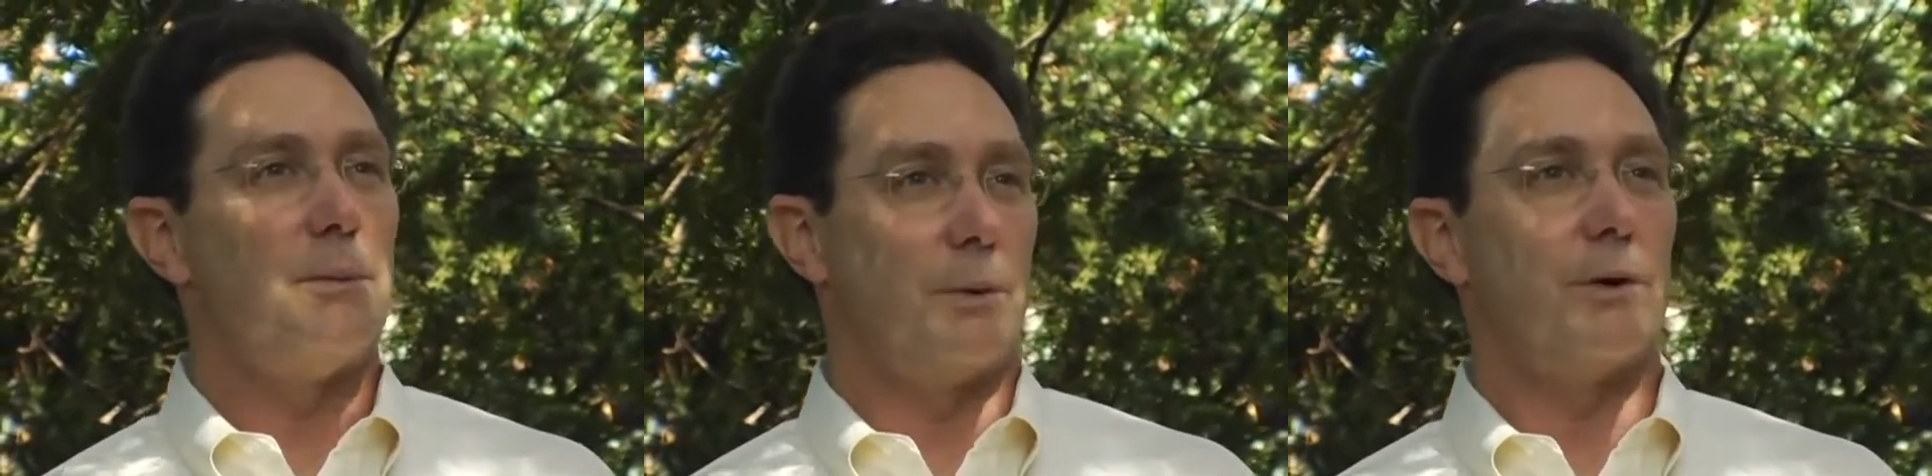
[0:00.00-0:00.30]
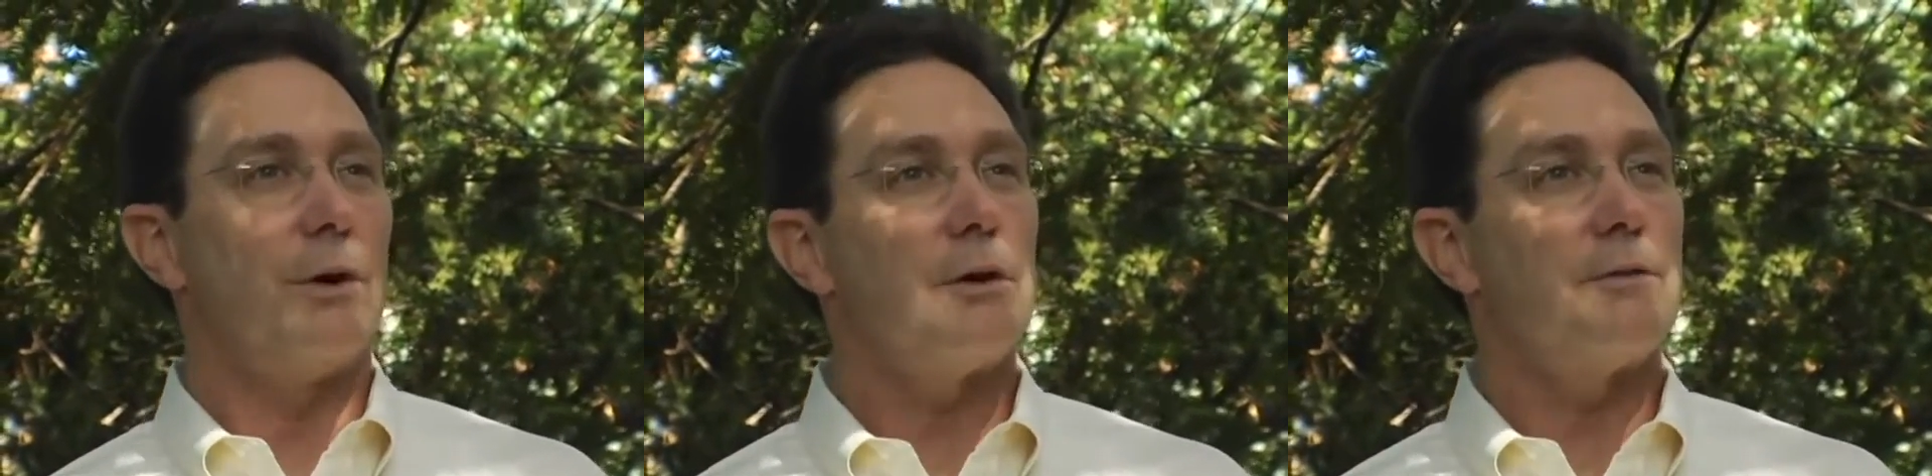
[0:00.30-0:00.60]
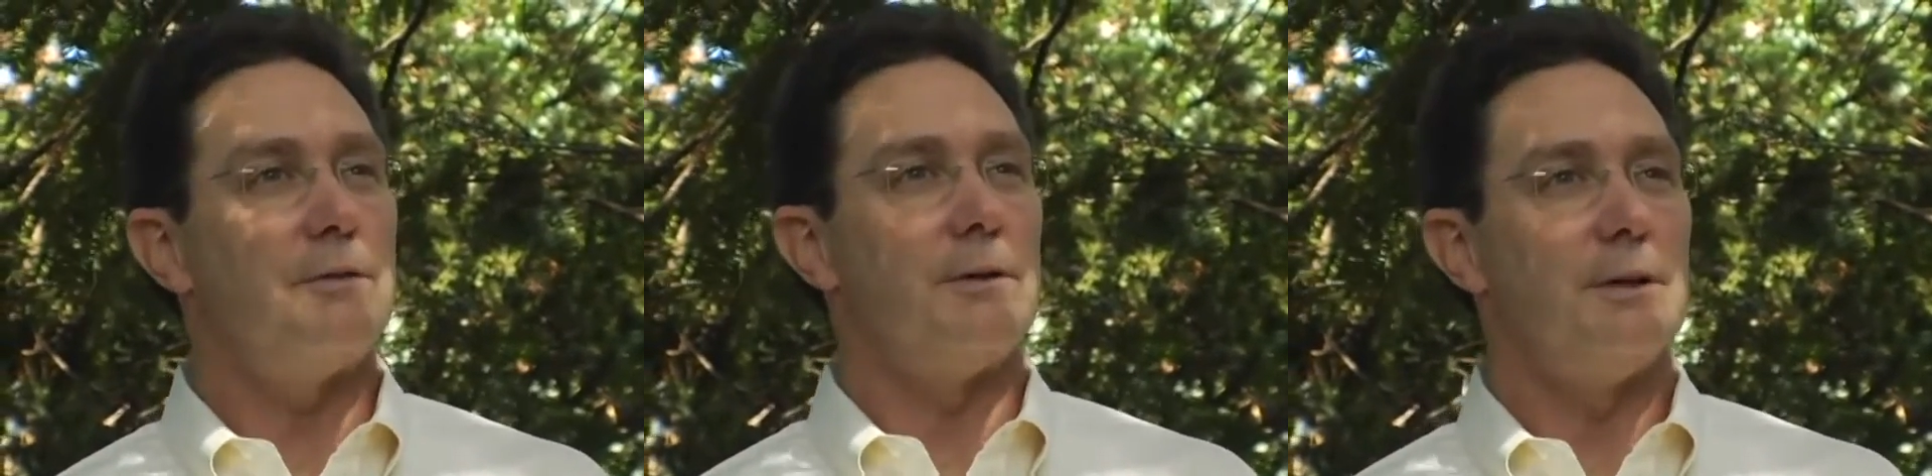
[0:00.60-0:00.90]

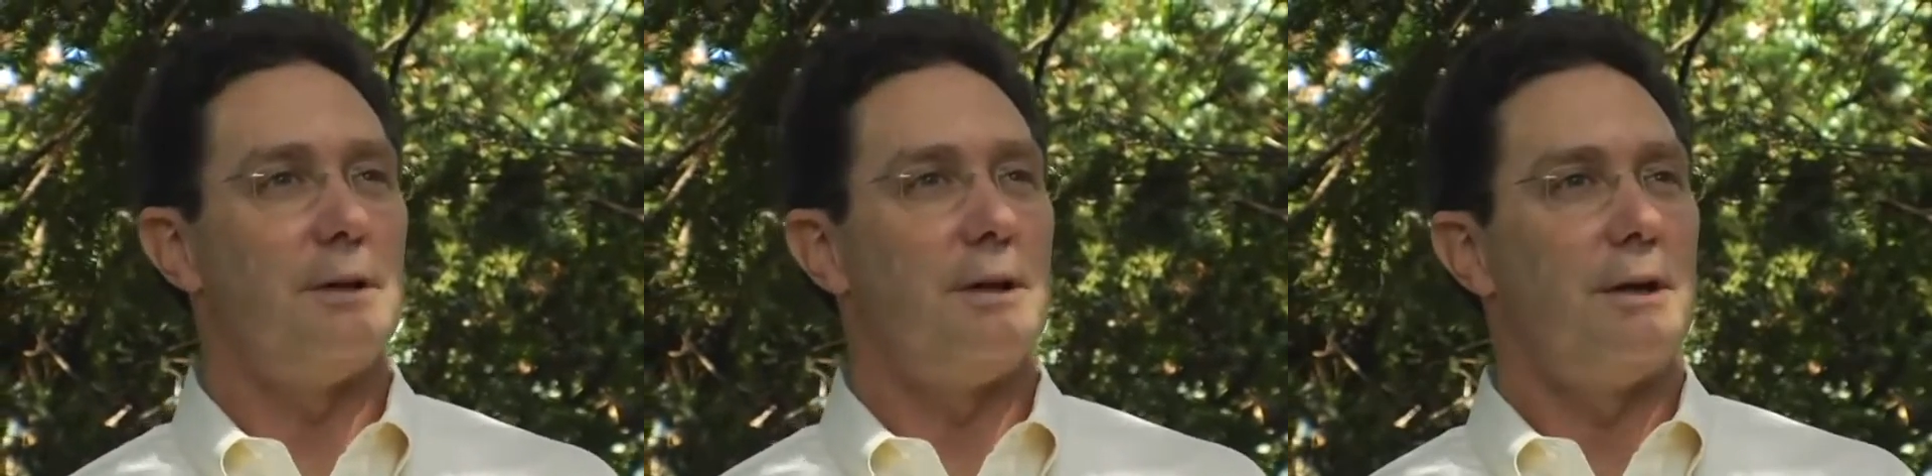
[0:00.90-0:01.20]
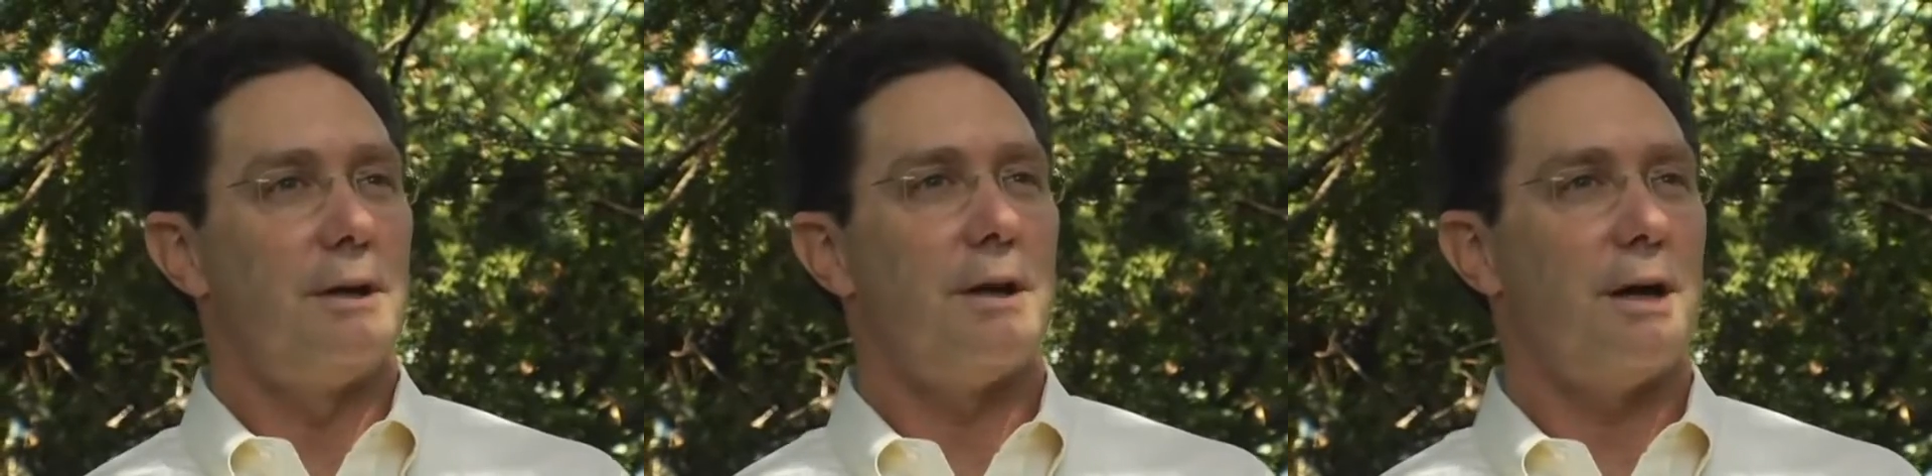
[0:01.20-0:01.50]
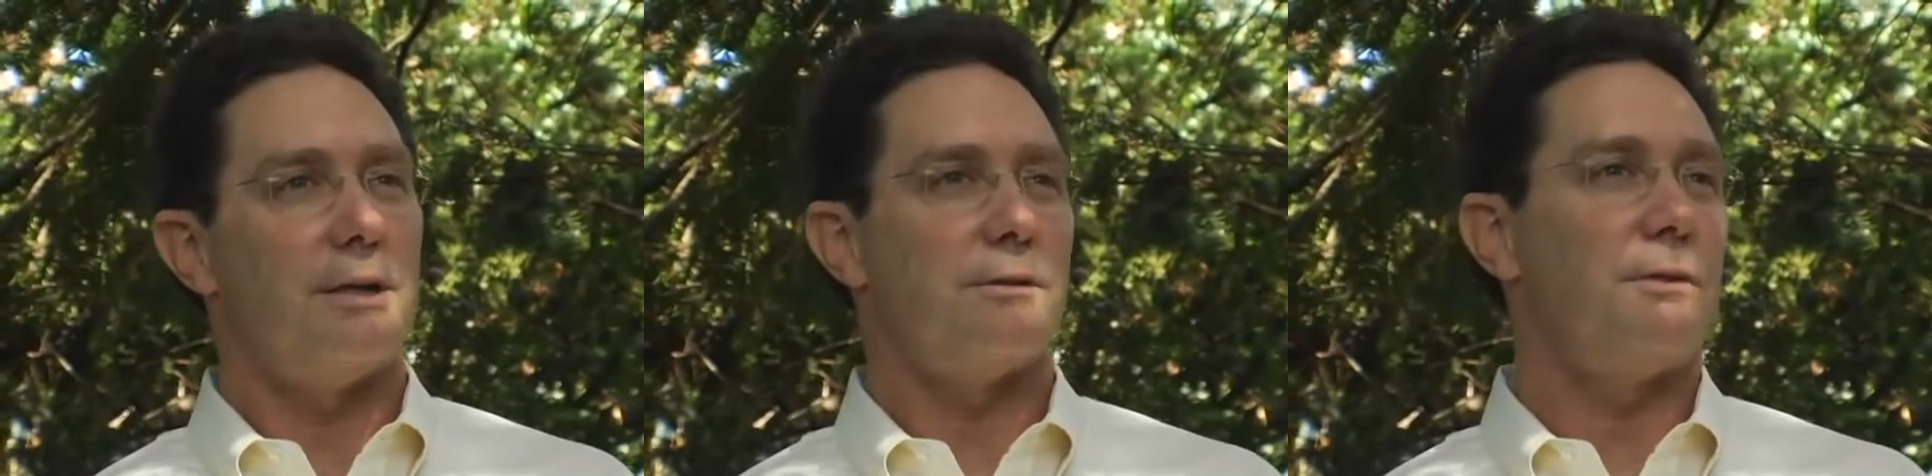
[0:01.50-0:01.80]
hurtful
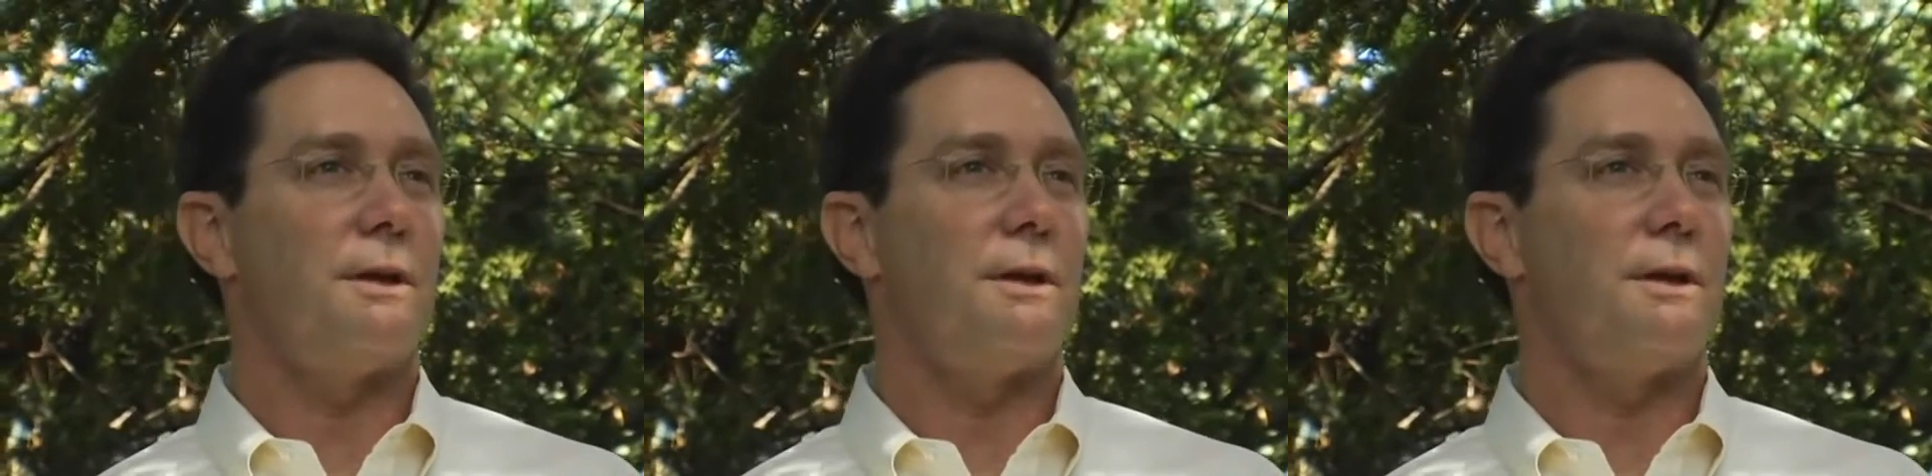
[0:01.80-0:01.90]
kinds of